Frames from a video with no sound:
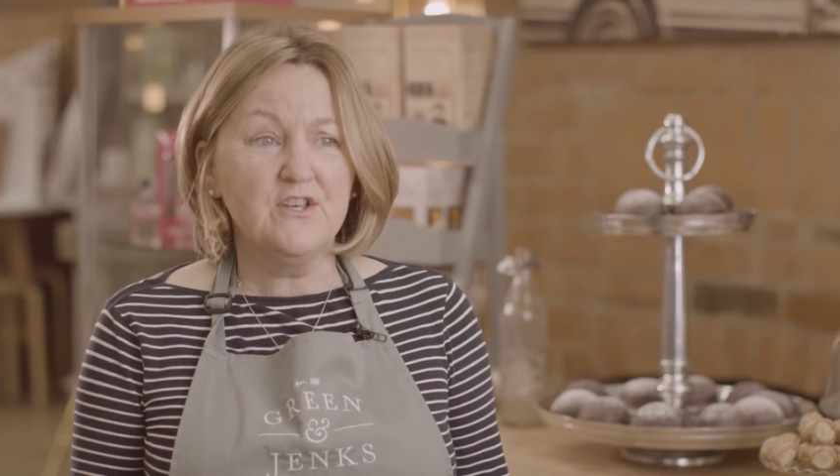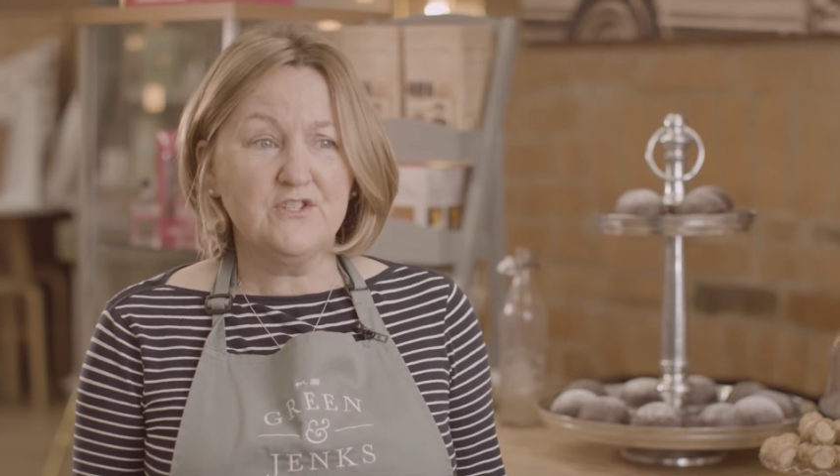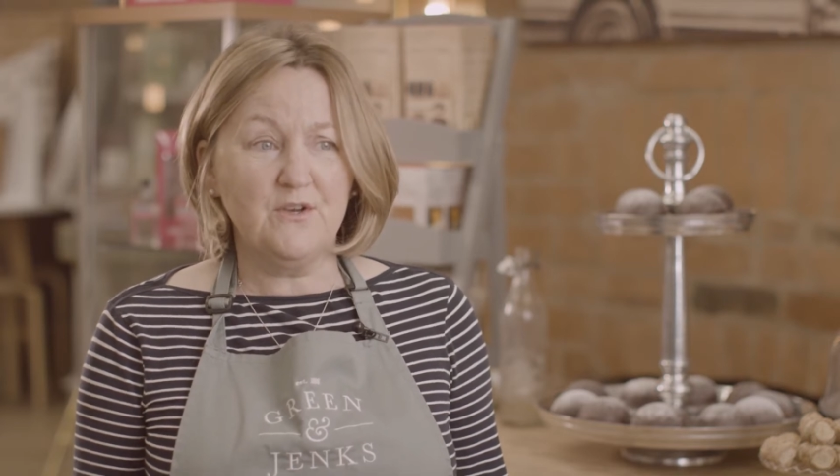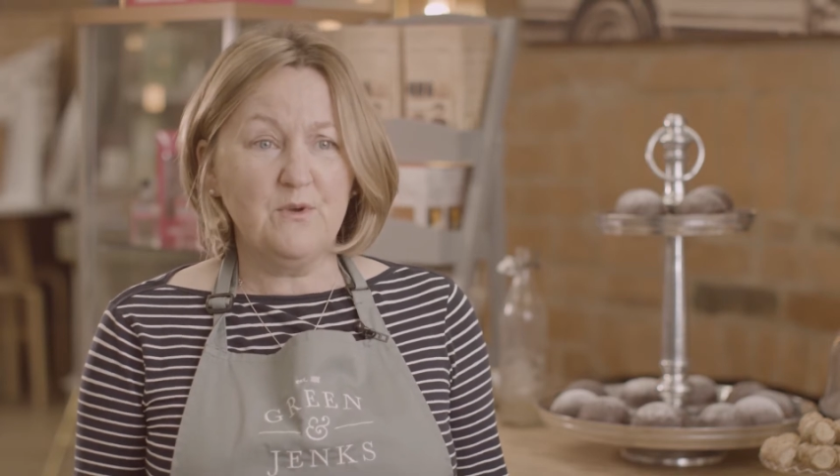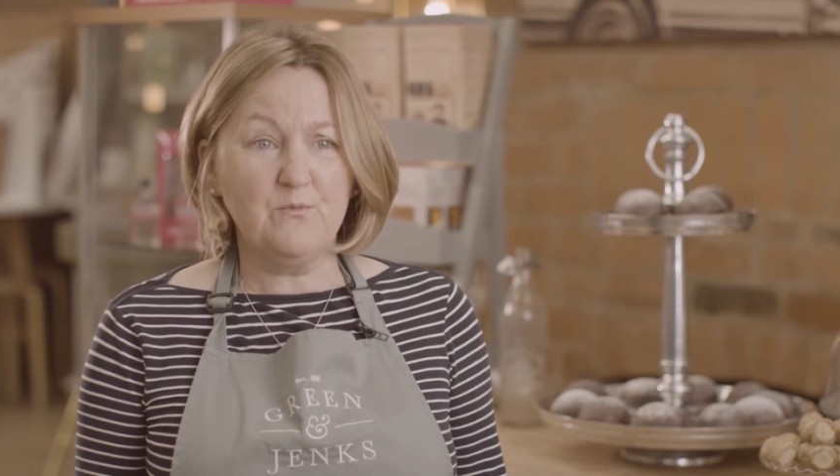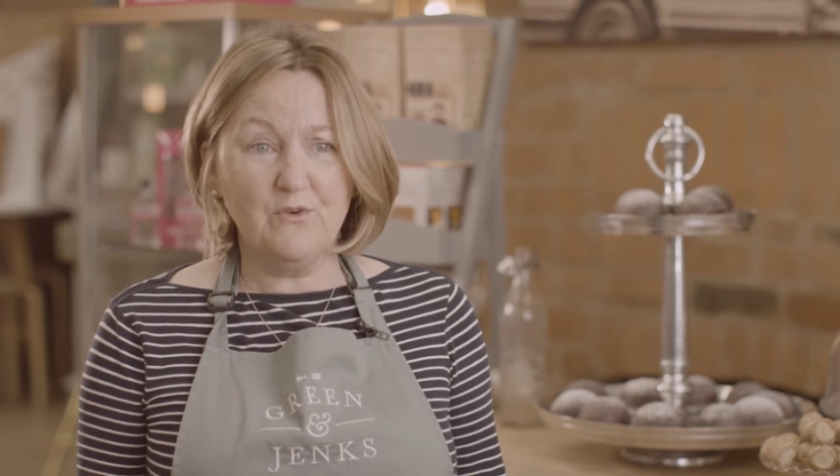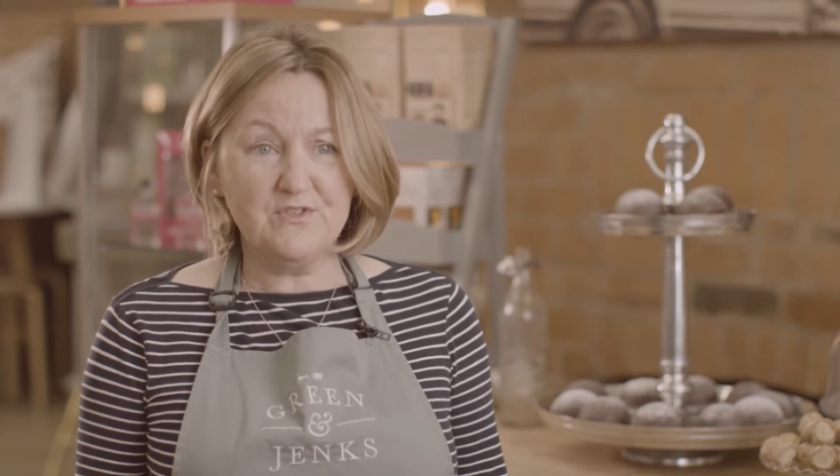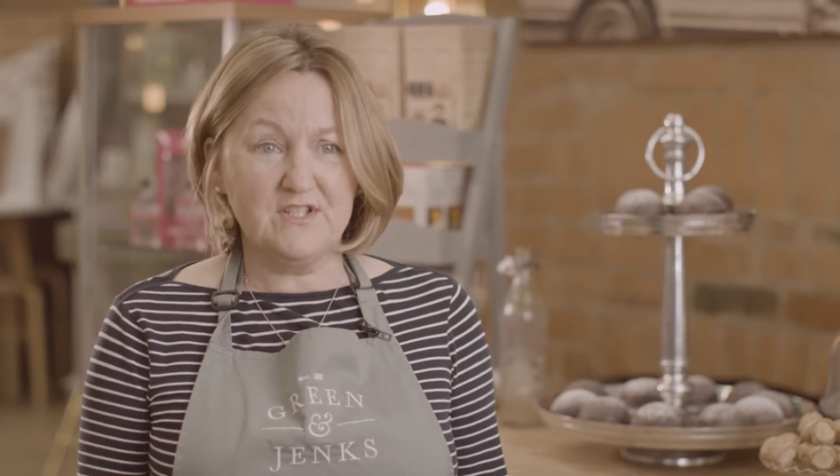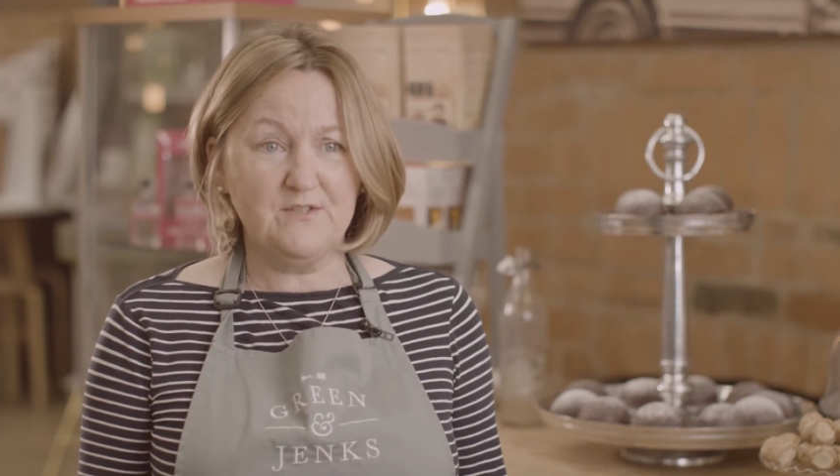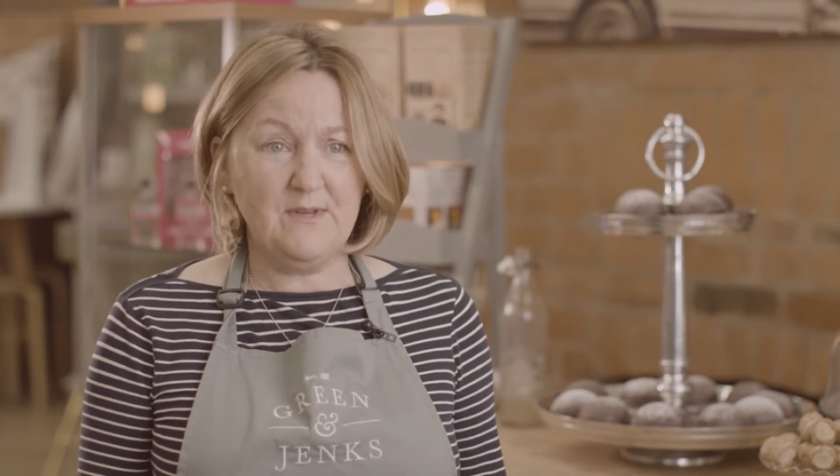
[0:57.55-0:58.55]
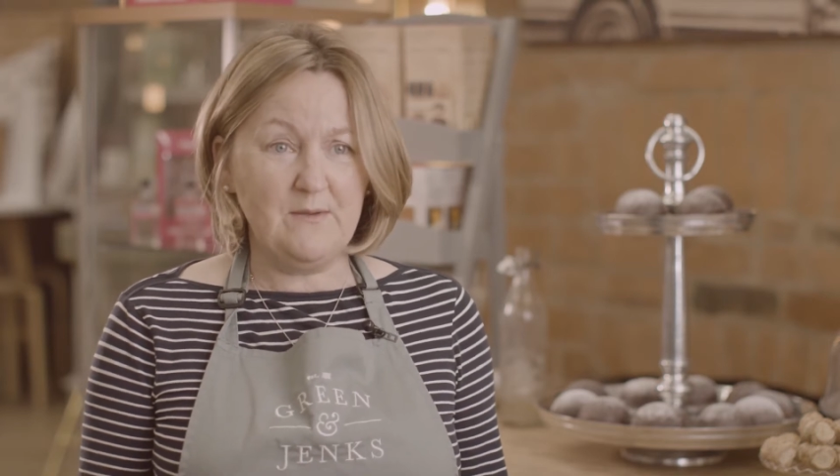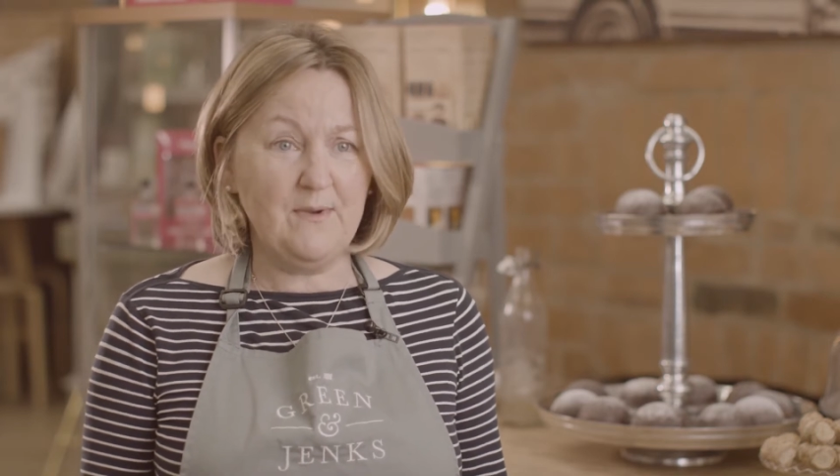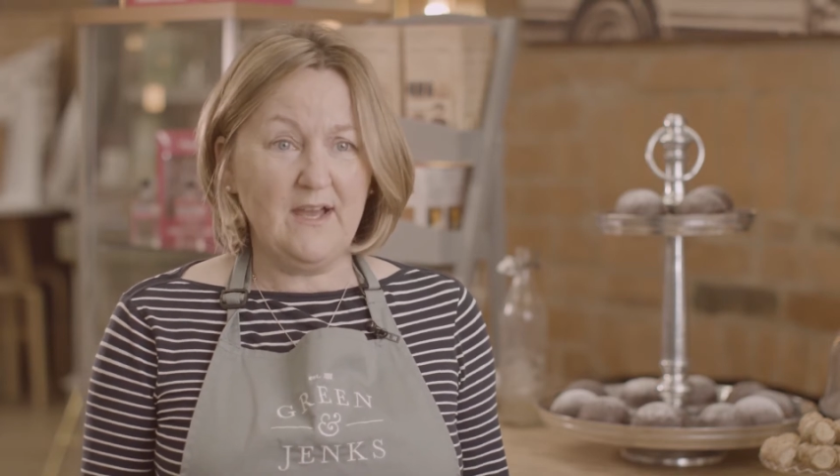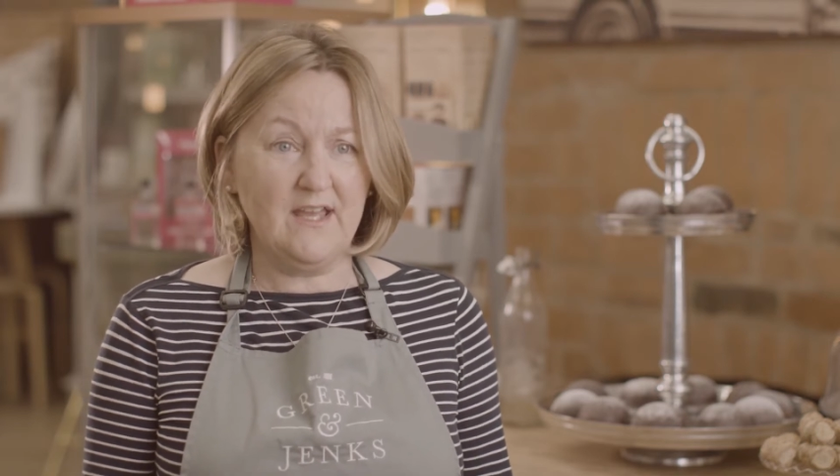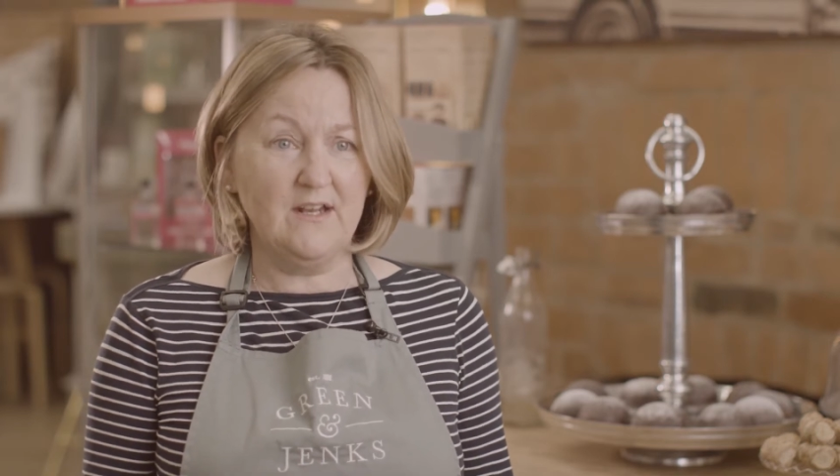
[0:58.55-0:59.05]
So we wanted to be
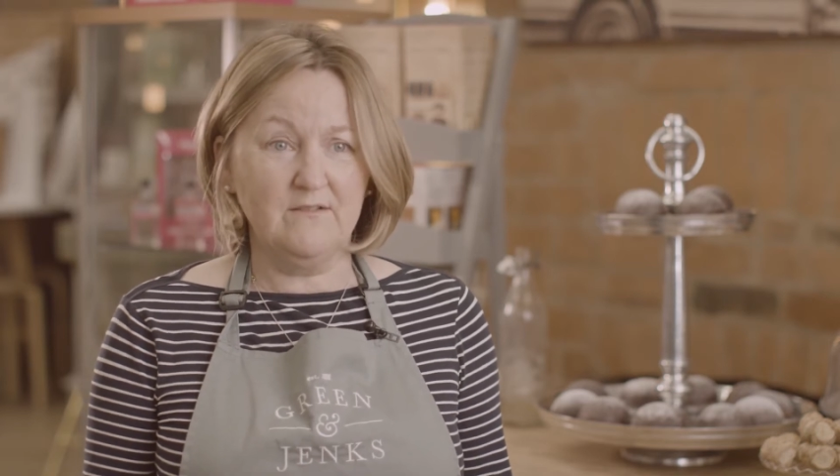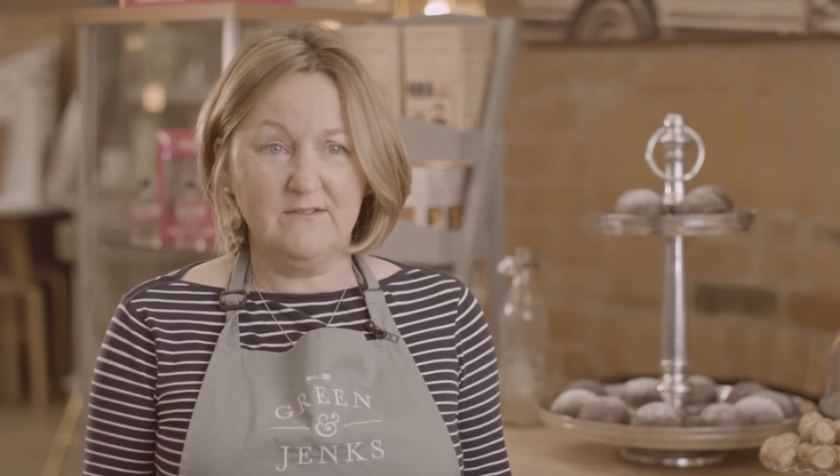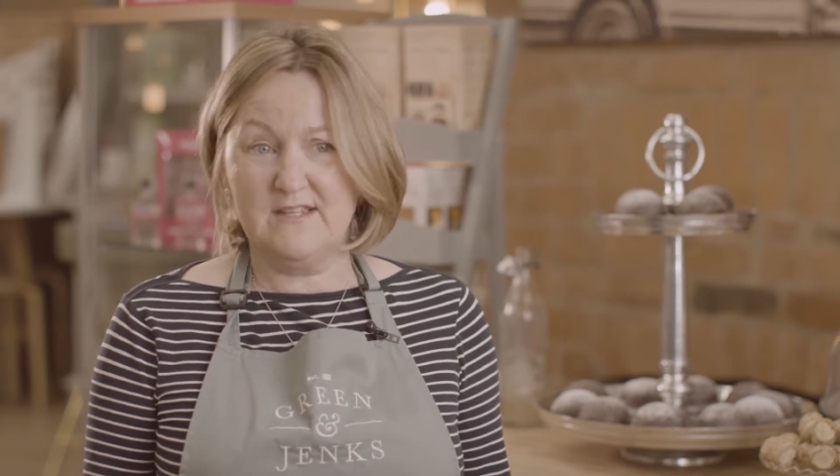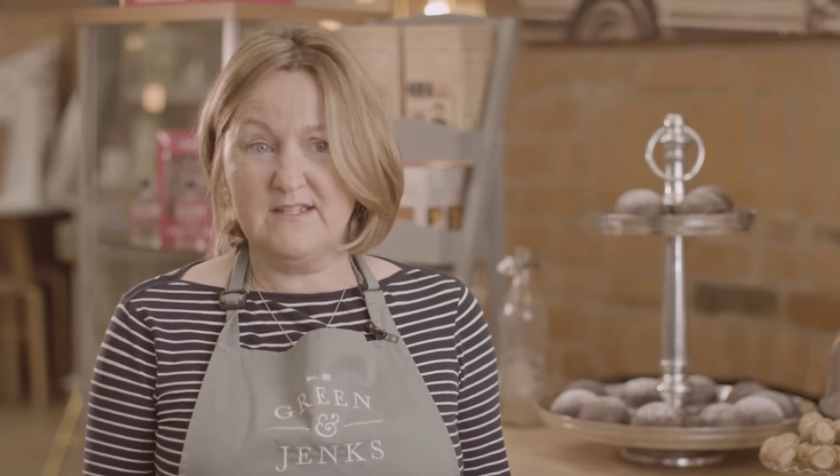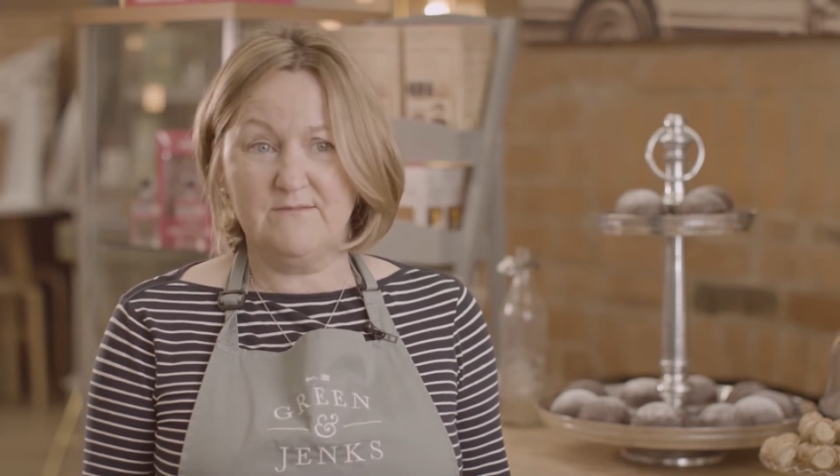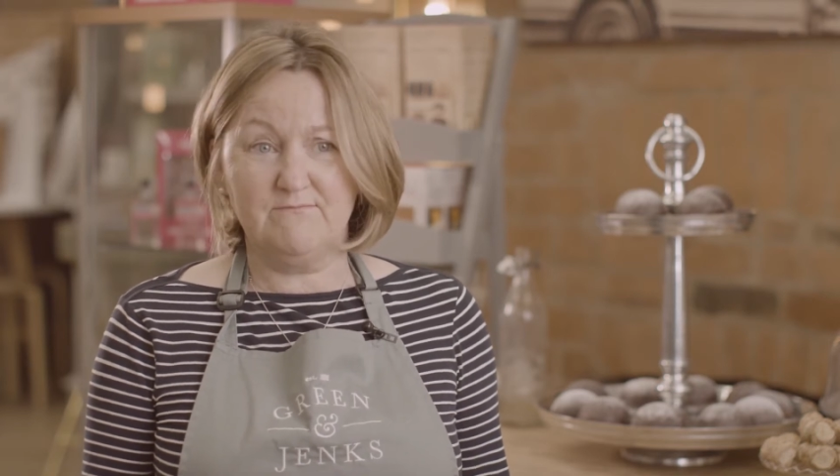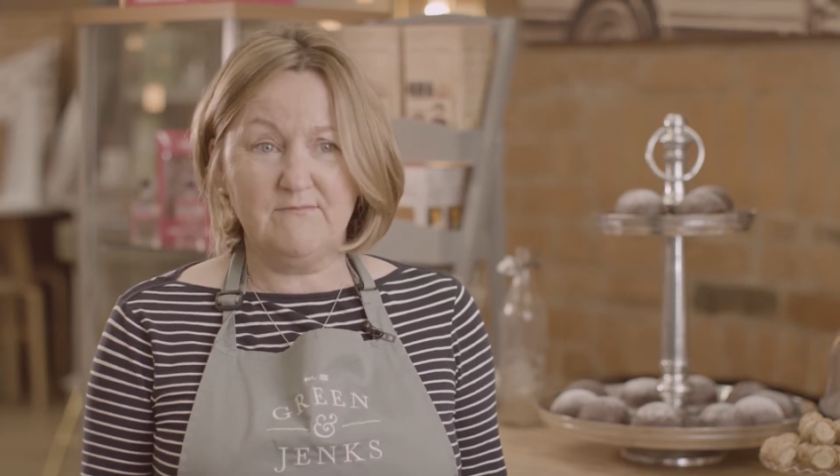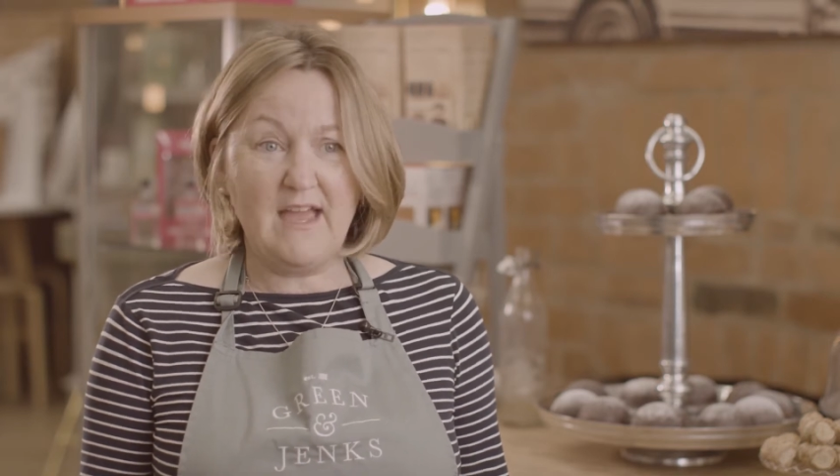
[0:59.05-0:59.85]
back in this